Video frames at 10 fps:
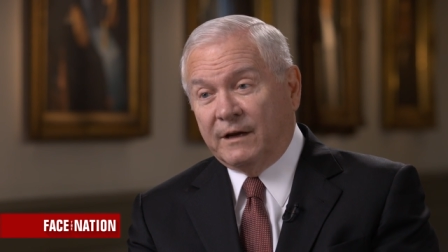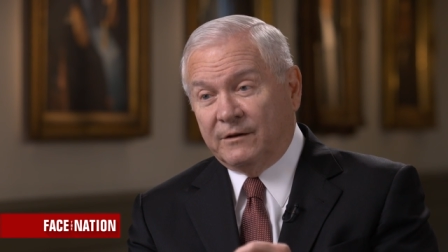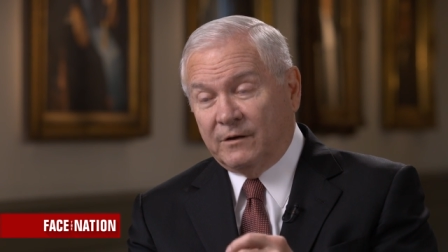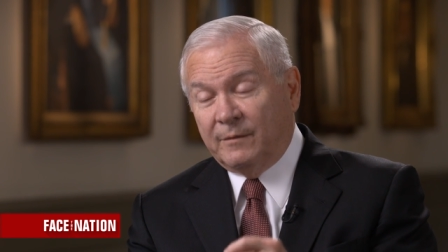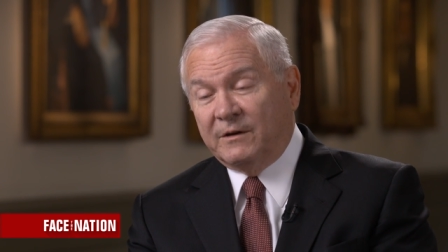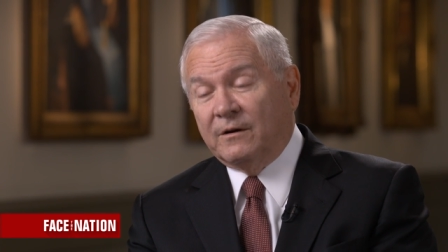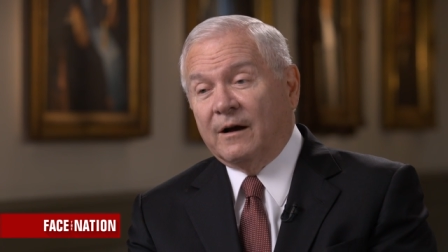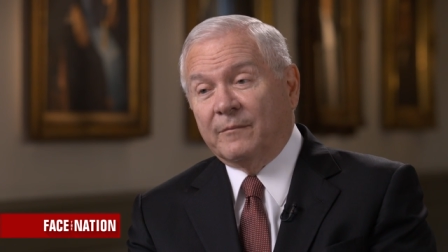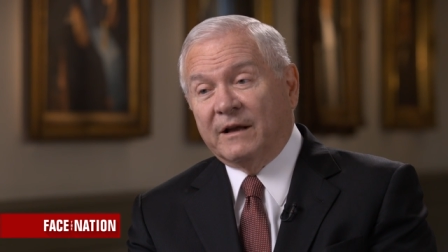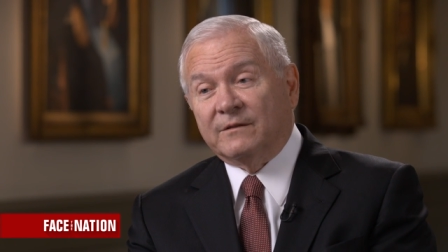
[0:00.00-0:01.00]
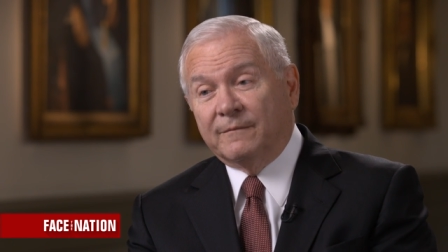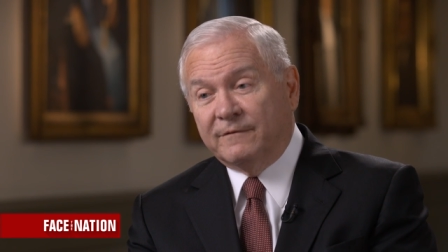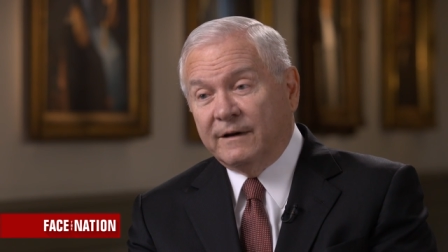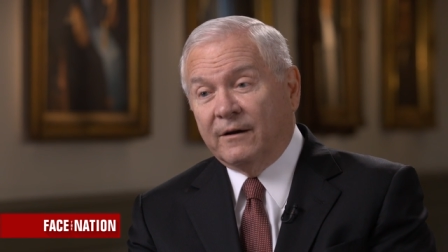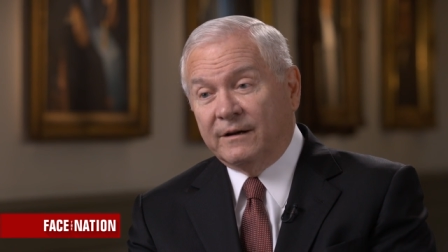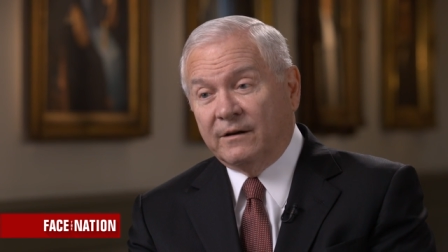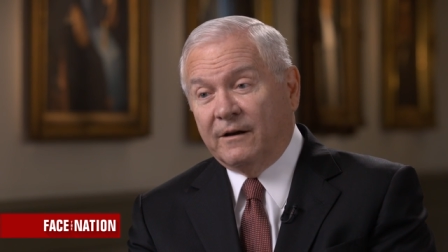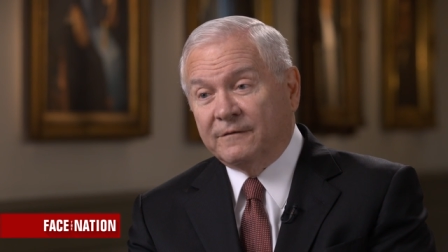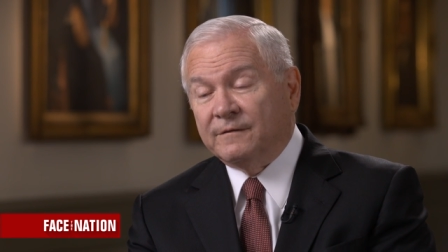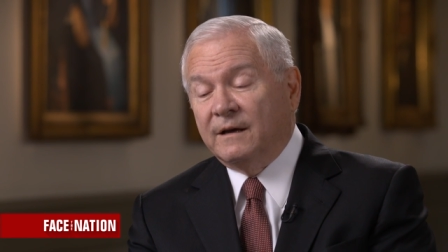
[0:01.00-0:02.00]
and he's going to be talking about some very
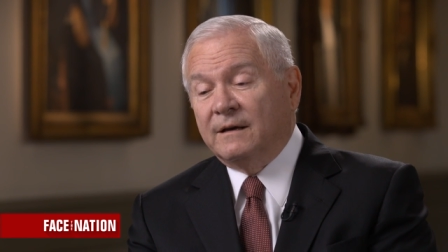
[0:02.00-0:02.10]
tough